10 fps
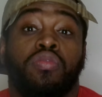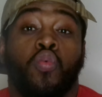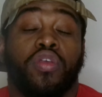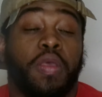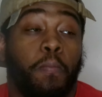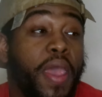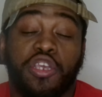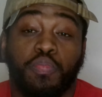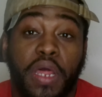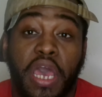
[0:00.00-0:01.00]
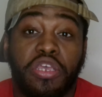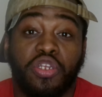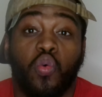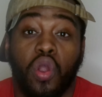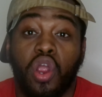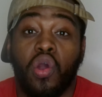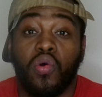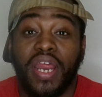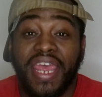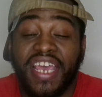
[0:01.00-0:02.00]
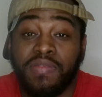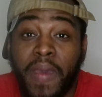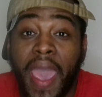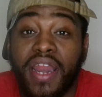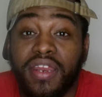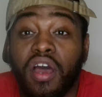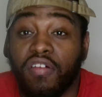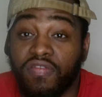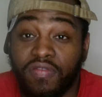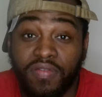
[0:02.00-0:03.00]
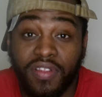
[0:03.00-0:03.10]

with the best players in the world is bad enough.